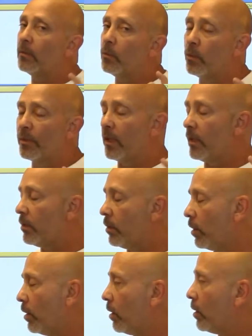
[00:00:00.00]
within
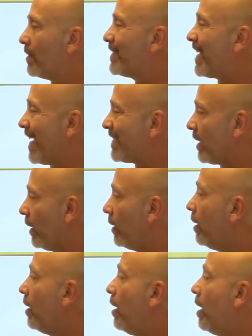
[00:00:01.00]
your testing,
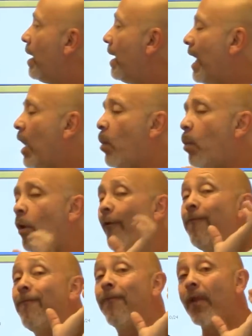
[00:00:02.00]
it will
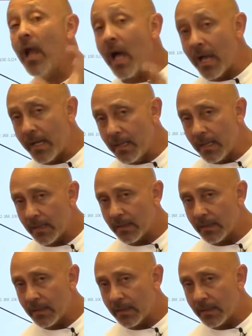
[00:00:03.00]
flood